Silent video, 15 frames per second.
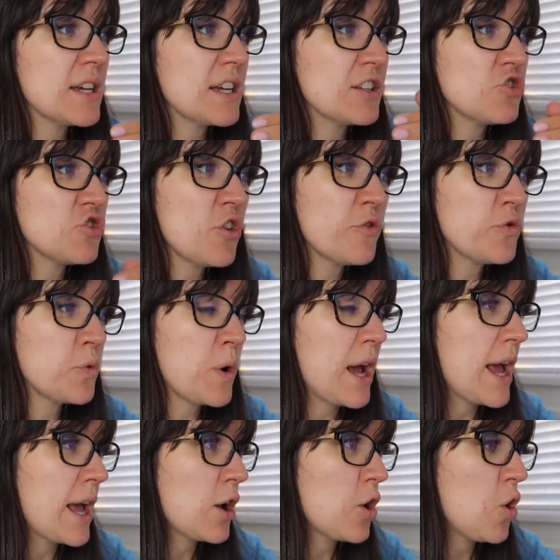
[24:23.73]
a
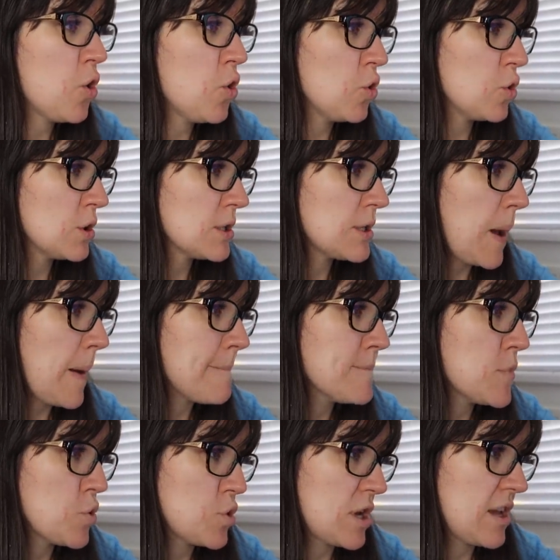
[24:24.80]
software called
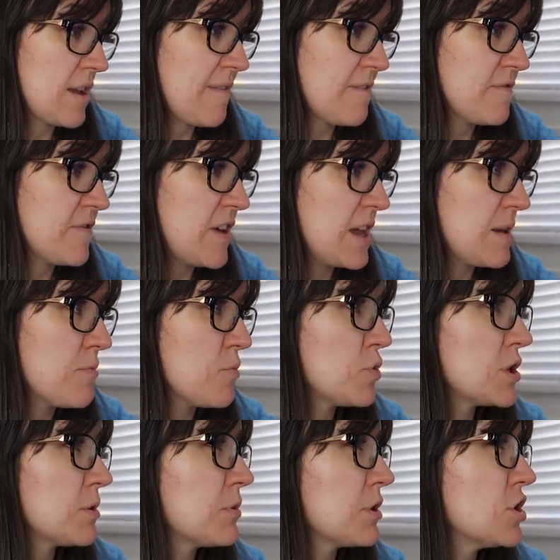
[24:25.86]
Morning Fame,
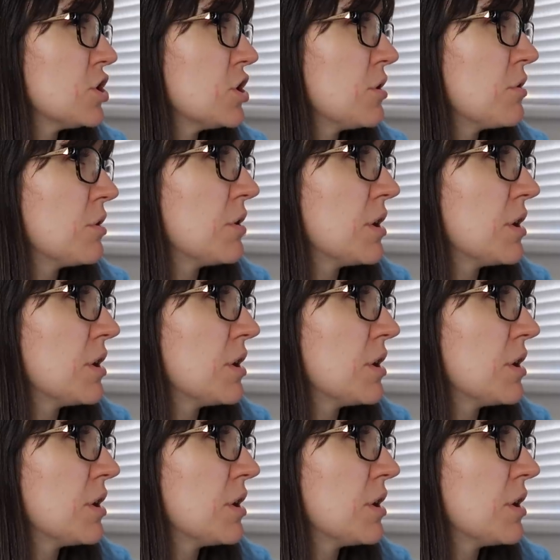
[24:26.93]
which I'm going to show you